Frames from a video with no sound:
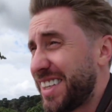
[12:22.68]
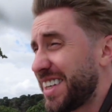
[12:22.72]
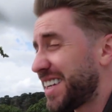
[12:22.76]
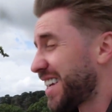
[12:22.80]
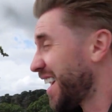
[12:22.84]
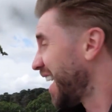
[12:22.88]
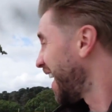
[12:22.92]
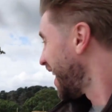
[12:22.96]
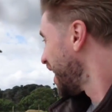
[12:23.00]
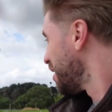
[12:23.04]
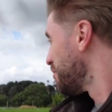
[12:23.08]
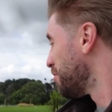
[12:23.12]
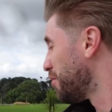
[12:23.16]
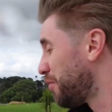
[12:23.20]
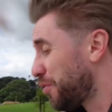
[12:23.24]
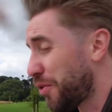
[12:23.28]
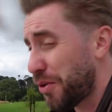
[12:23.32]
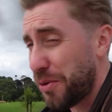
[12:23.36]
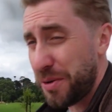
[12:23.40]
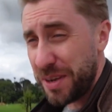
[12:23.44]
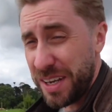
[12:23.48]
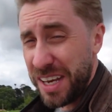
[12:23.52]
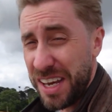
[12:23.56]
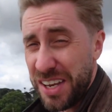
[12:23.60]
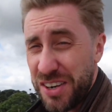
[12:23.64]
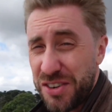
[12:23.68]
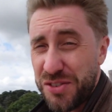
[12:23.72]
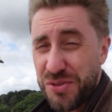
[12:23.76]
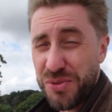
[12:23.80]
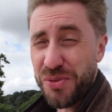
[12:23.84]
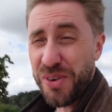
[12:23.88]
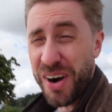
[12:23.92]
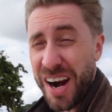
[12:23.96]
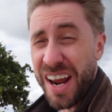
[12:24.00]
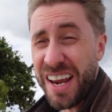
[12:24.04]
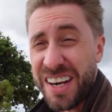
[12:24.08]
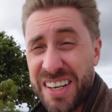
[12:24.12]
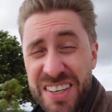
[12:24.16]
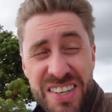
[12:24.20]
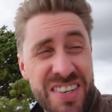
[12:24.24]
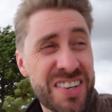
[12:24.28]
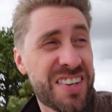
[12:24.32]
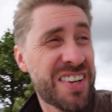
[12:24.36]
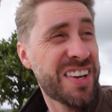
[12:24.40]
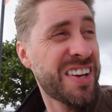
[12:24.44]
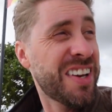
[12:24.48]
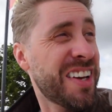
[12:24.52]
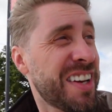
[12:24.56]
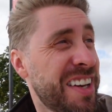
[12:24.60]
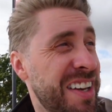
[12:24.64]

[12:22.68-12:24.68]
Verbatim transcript: the car before we get drenched.